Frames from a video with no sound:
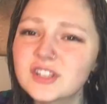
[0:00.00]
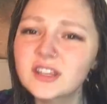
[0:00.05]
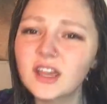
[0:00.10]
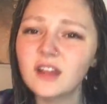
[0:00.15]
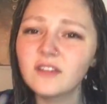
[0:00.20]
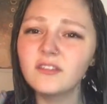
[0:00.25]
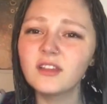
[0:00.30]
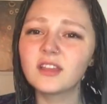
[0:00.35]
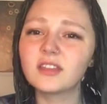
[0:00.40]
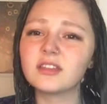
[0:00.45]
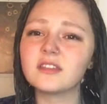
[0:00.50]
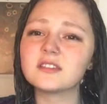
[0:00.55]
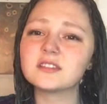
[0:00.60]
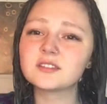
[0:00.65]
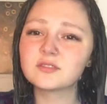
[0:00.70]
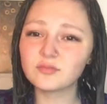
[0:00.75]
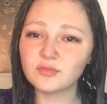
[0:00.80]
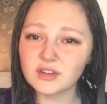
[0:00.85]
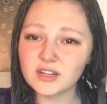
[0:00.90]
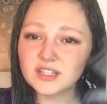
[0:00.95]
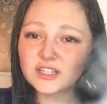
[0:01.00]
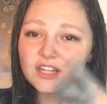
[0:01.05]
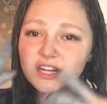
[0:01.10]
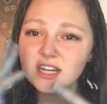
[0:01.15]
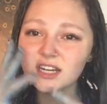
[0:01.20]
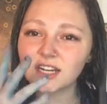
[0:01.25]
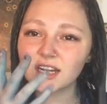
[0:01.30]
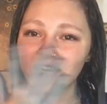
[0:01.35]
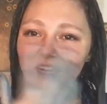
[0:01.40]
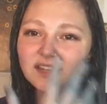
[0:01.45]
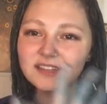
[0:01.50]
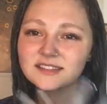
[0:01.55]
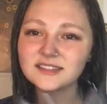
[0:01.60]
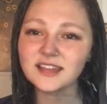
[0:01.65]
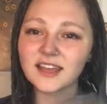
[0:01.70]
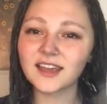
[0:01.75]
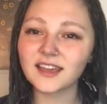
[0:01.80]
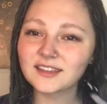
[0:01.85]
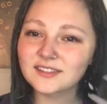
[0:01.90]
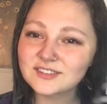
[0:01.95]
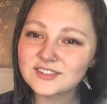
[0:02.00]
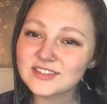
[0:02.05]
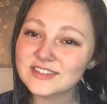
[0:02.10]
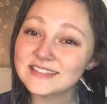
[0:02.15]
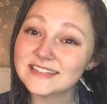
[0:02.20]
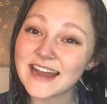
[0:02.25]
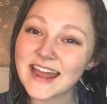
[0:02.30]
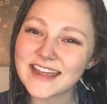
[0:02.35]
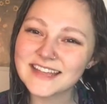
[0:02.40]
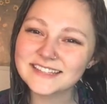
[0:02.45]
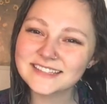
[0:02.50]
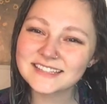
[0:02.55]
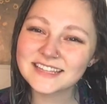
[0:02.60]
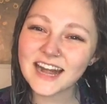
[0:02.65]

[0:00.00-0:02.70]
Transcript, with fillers: kind of like this region is like just nice.